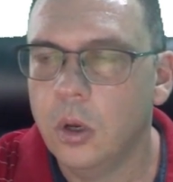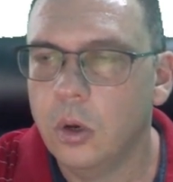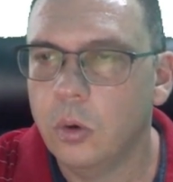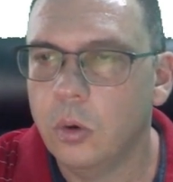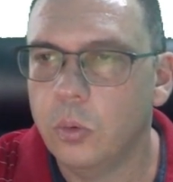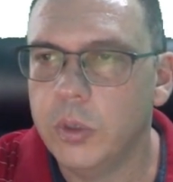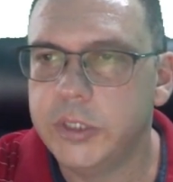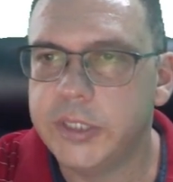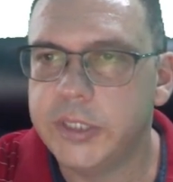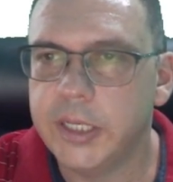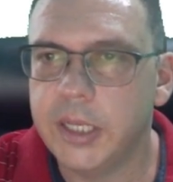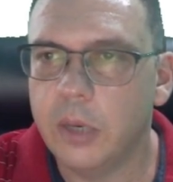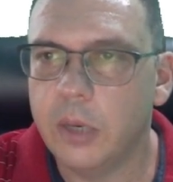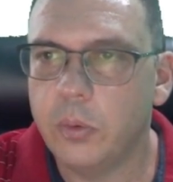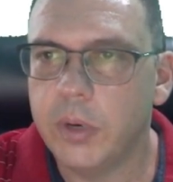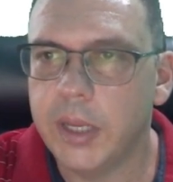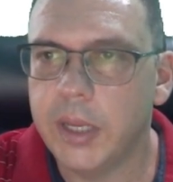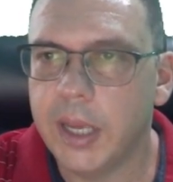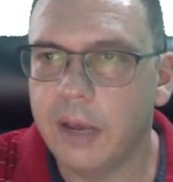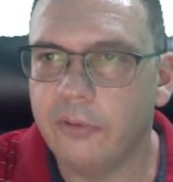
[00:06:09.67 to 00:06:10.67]
we see that
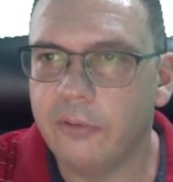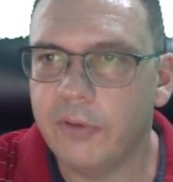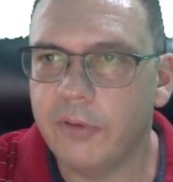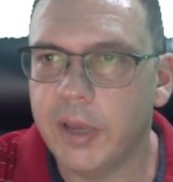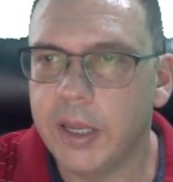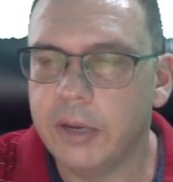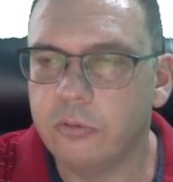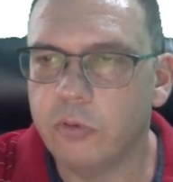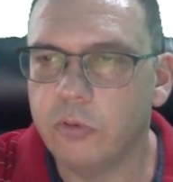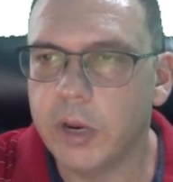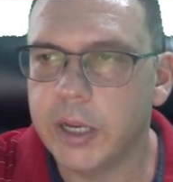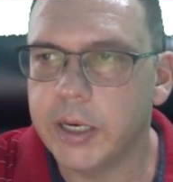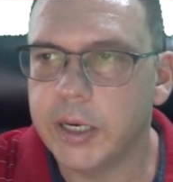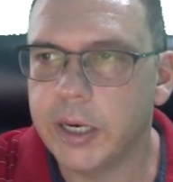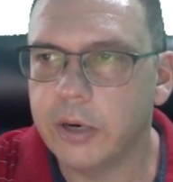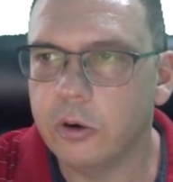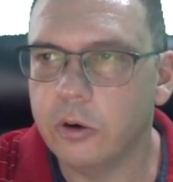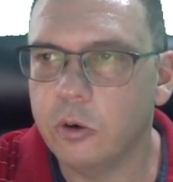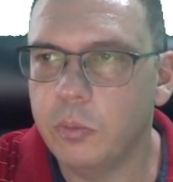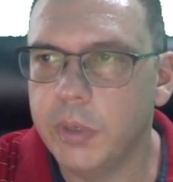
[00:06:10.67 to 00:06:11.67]
we have a red
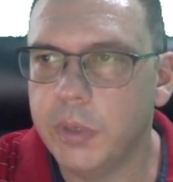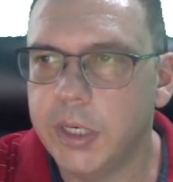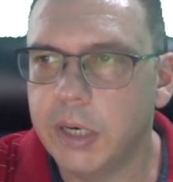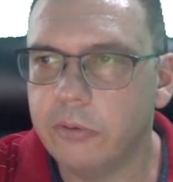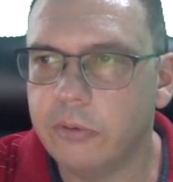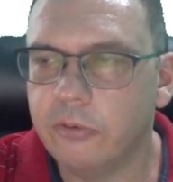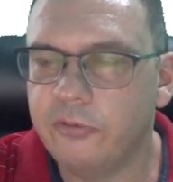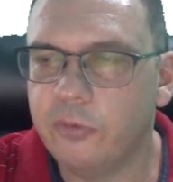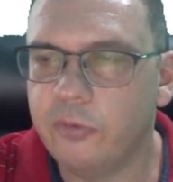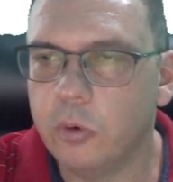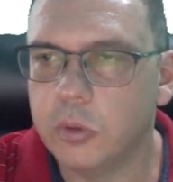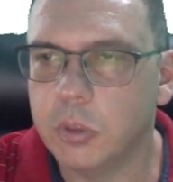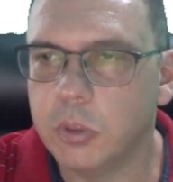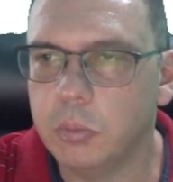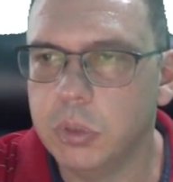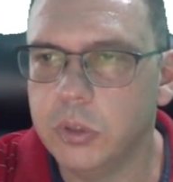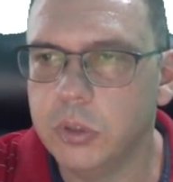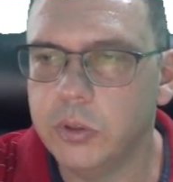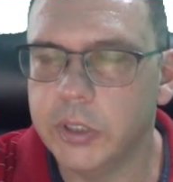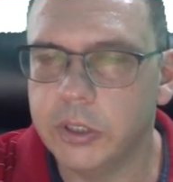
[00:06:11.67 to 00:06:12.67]
arrow but never formed a
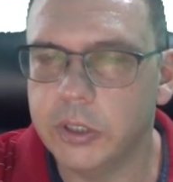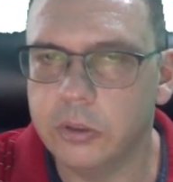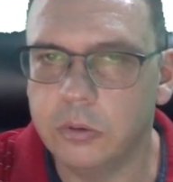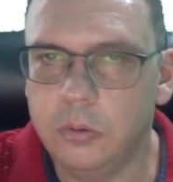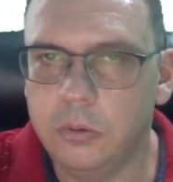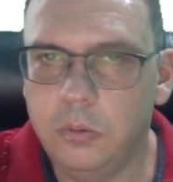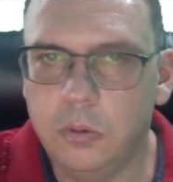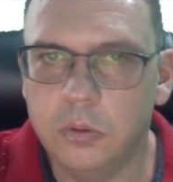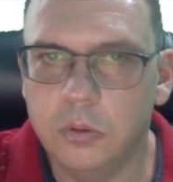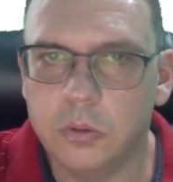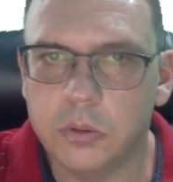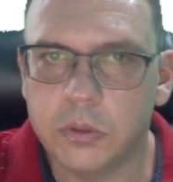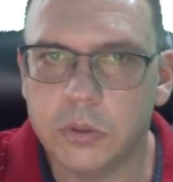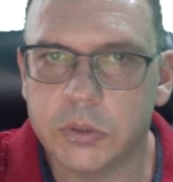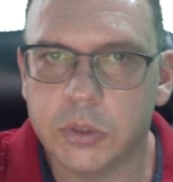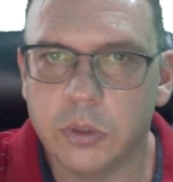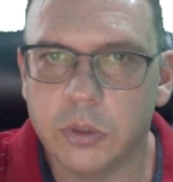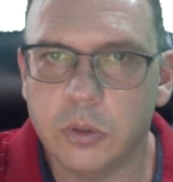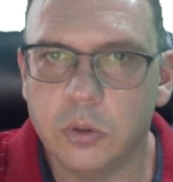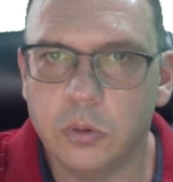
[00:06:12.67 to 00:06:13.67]
blue arrow.
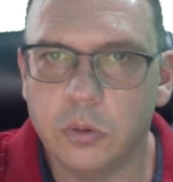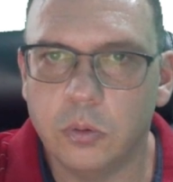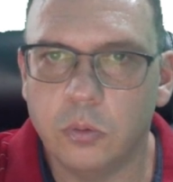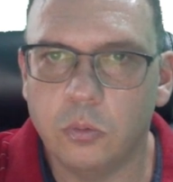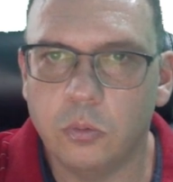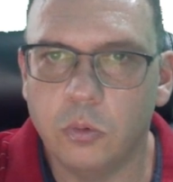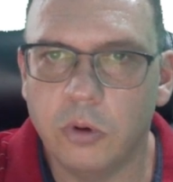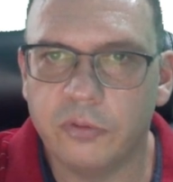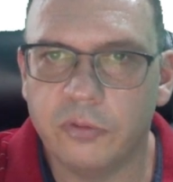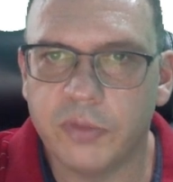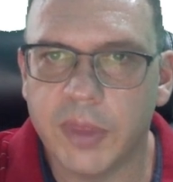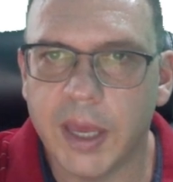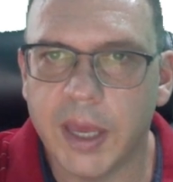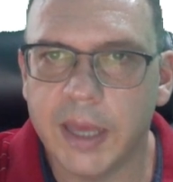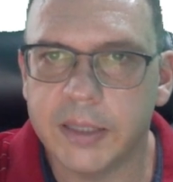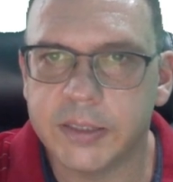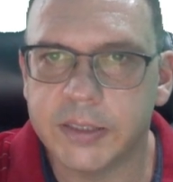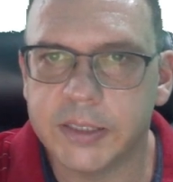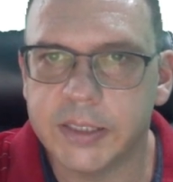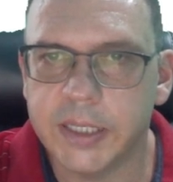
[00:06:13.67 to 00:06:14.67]
So with
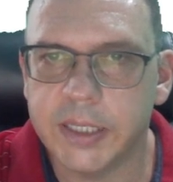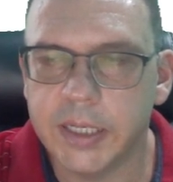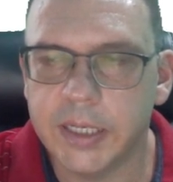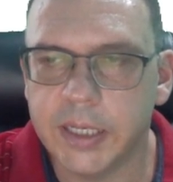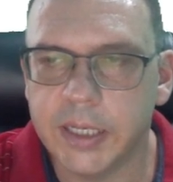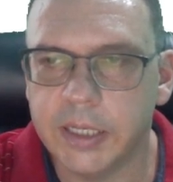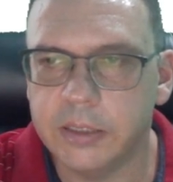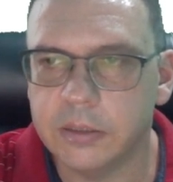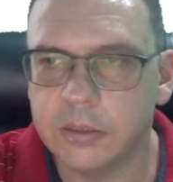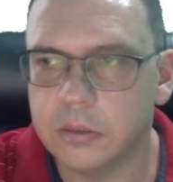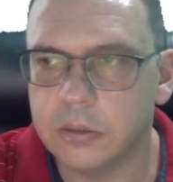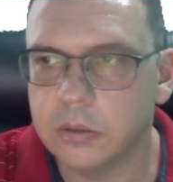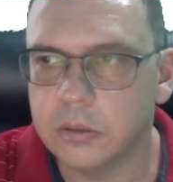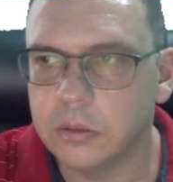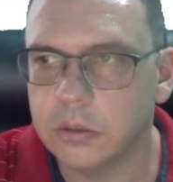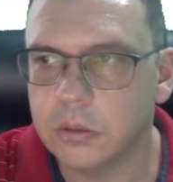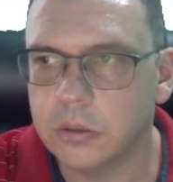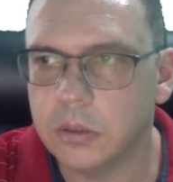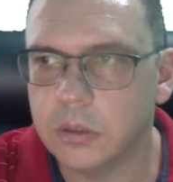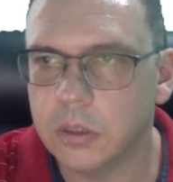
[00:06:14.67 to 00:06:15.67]
that said,
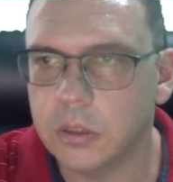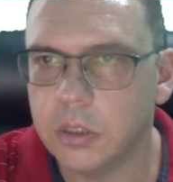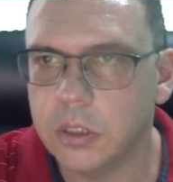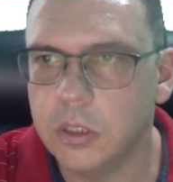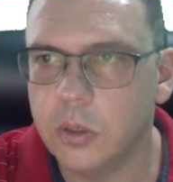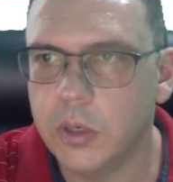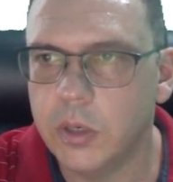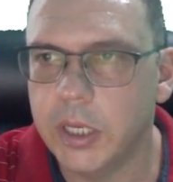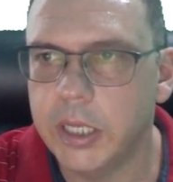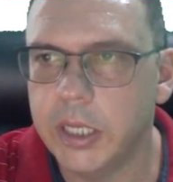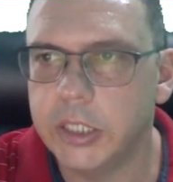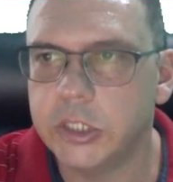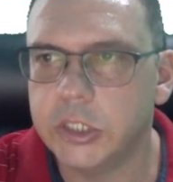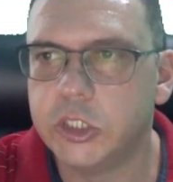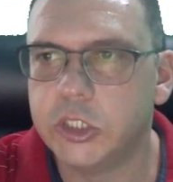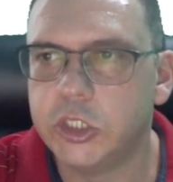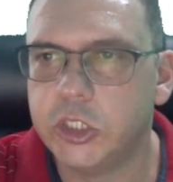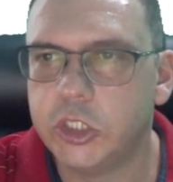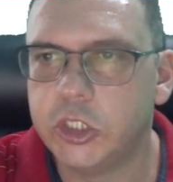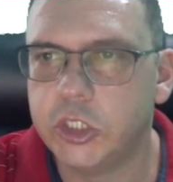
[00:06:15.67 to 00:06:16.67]
you know, it
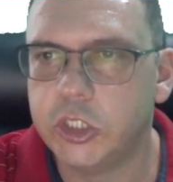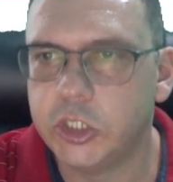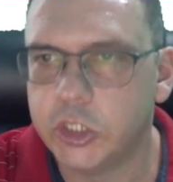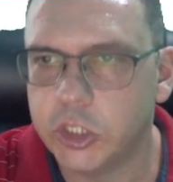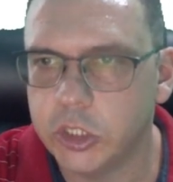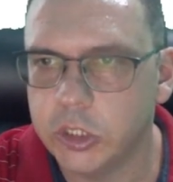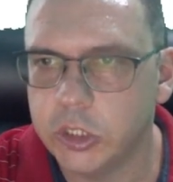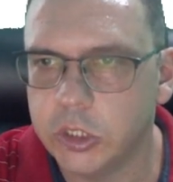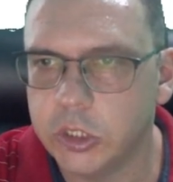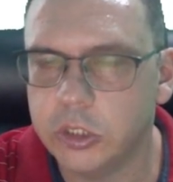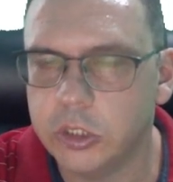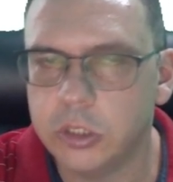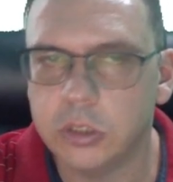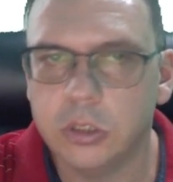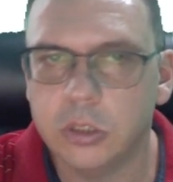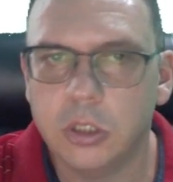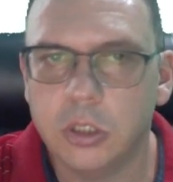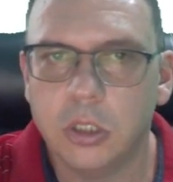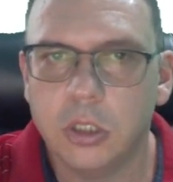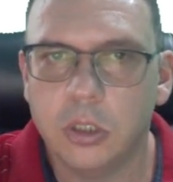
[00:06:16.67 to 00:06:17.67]
should
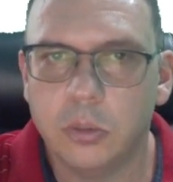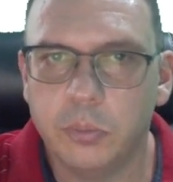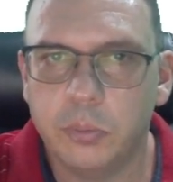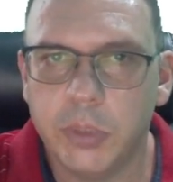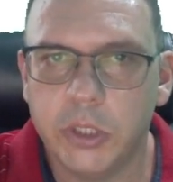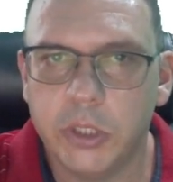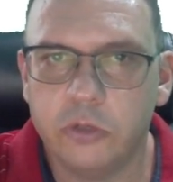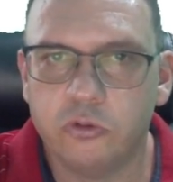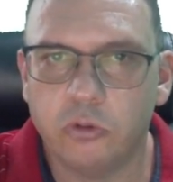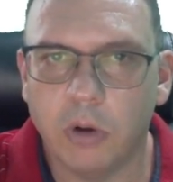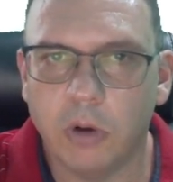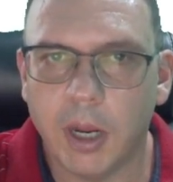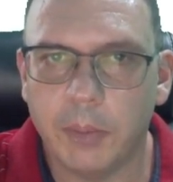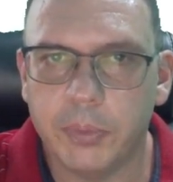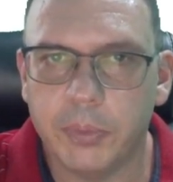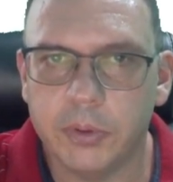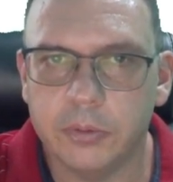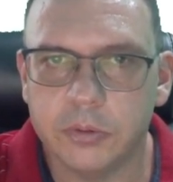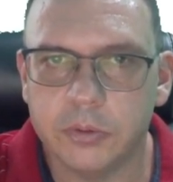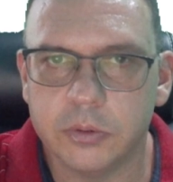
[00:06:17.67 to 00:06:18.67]
be
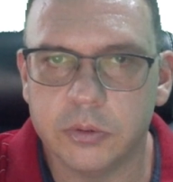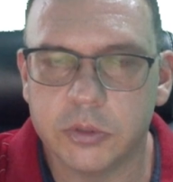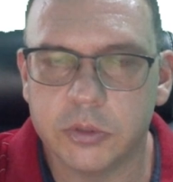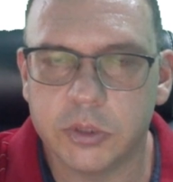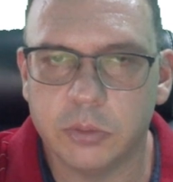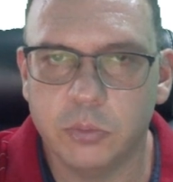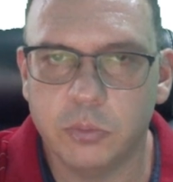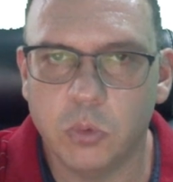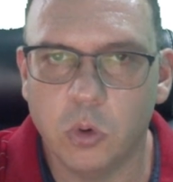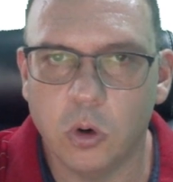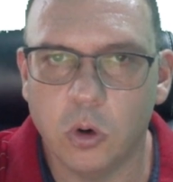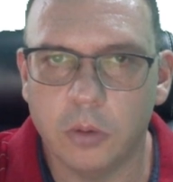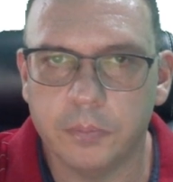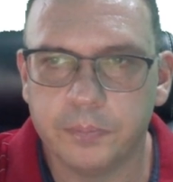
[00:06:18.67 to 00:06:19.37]
dropping some more.